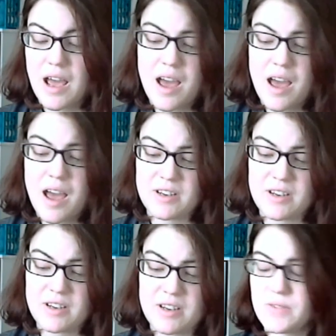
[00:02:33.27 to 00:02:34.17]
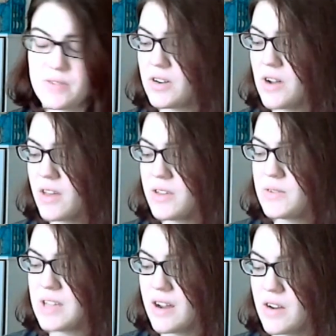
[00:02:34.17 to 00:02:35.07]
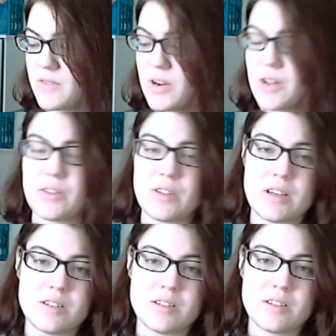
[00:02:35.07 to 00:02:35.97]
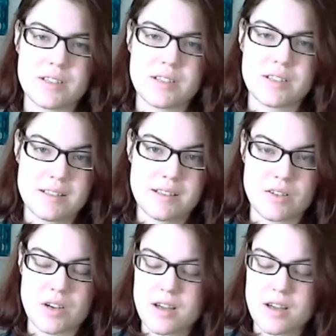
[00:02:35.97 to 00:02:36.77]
I mean, I'll use it for, I'll use that yarn for other things, shawls, hats, etc.